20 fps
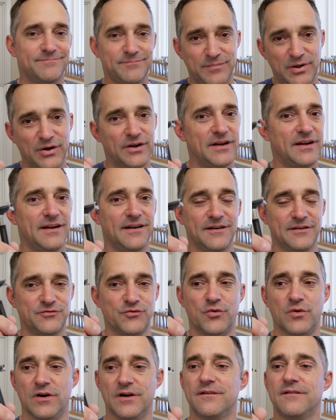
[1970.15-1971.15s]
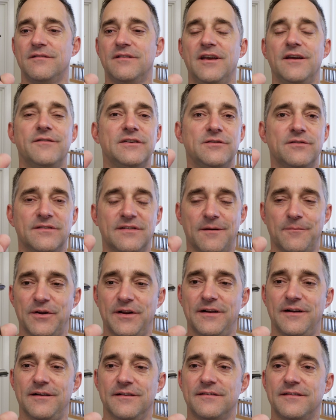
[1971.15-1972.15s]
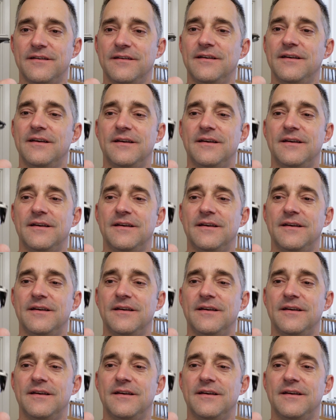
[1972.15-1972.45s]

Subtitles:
put it in a drawer. Give it to someone else.